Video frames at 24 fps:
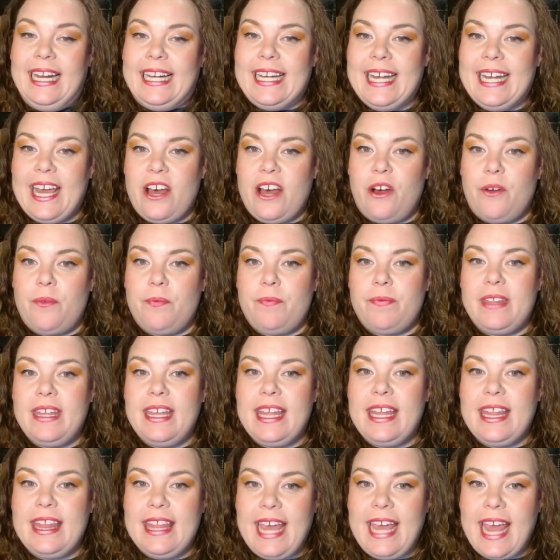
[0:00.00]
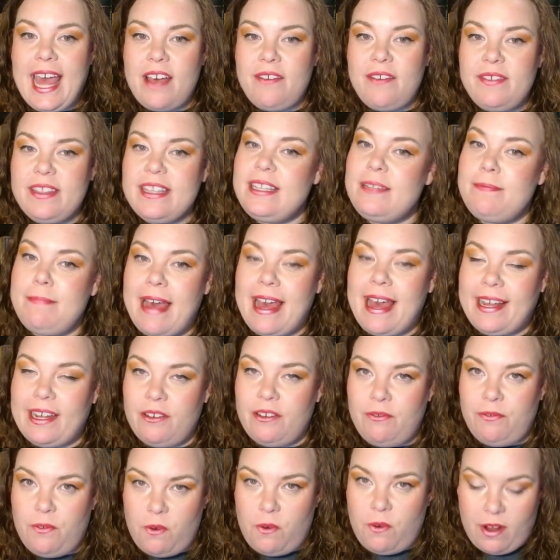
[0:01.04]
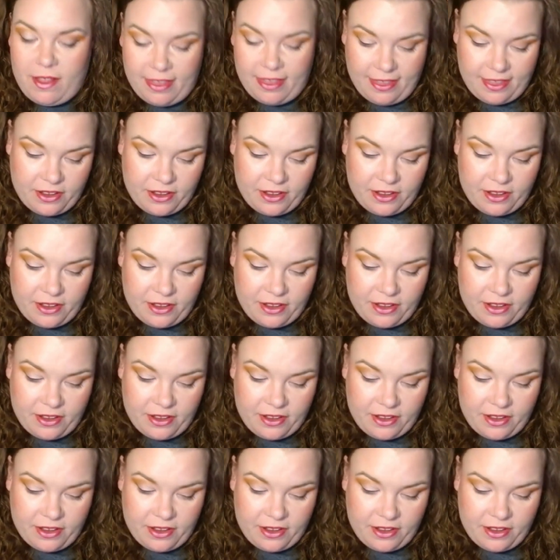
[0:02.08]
Now, they have this back and forth.